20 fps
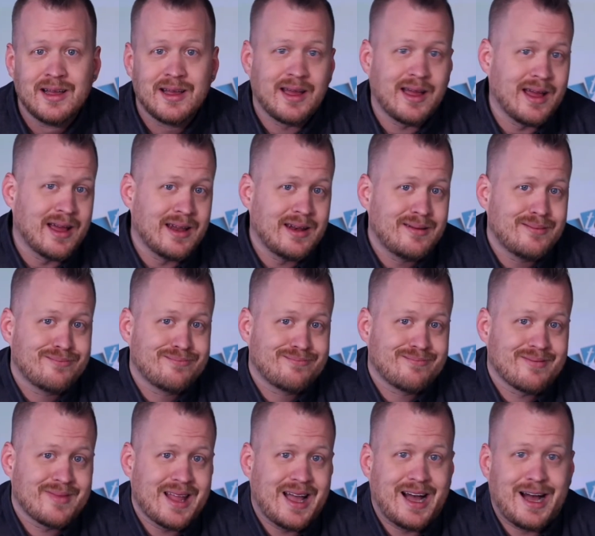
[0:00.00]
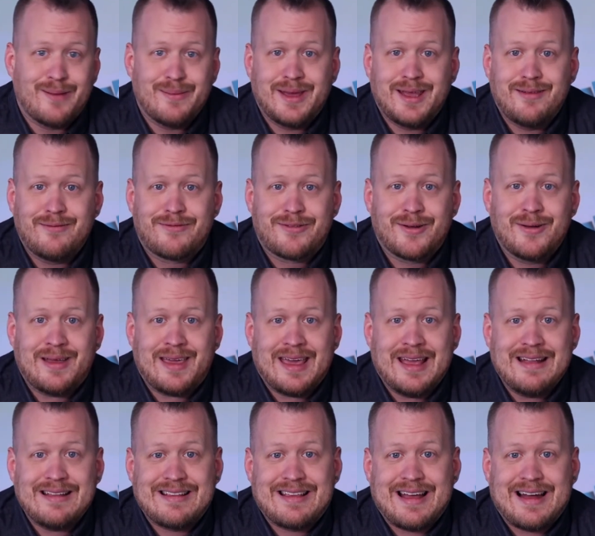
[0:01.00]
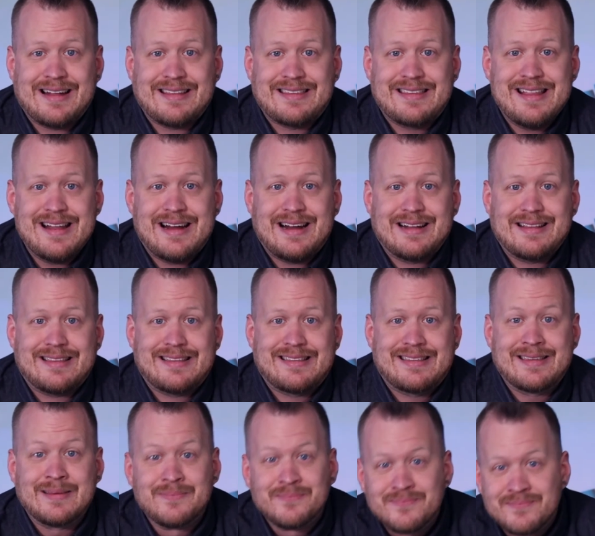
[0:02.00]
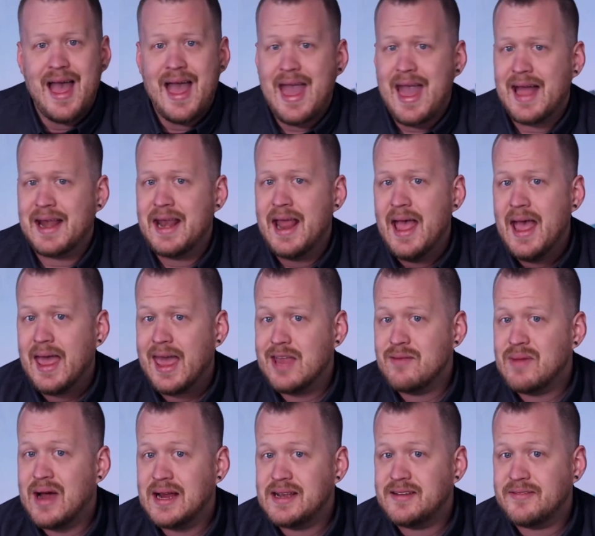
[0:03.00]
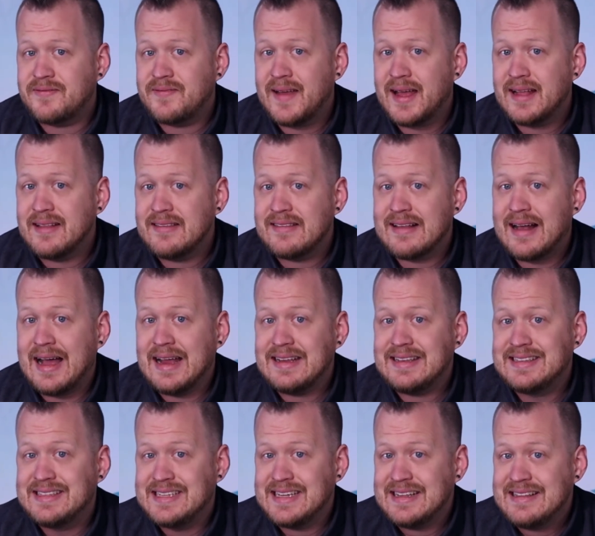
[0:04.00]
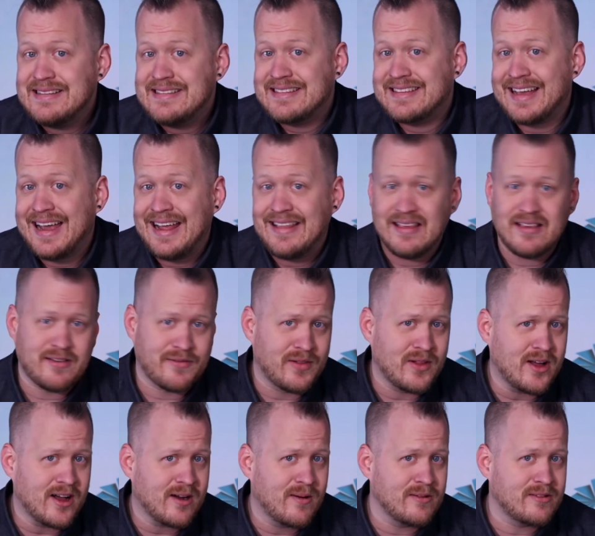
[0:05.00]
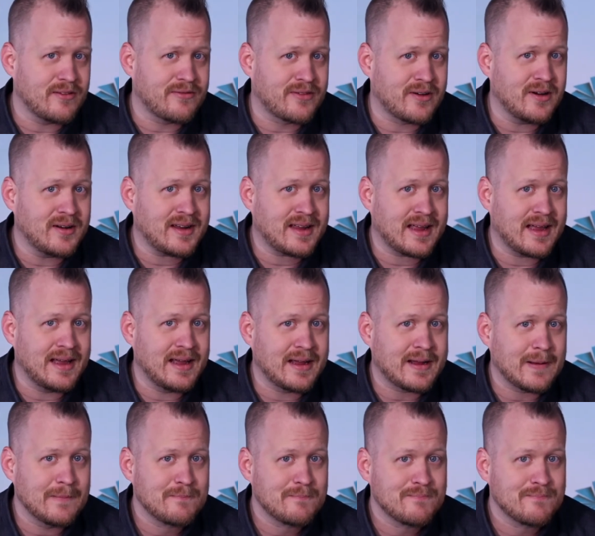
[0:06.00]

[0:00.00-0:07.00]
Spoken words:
And, I mean, Fruitcake's got nuts. And, in my defense, I did say this vlog was a fruitcake.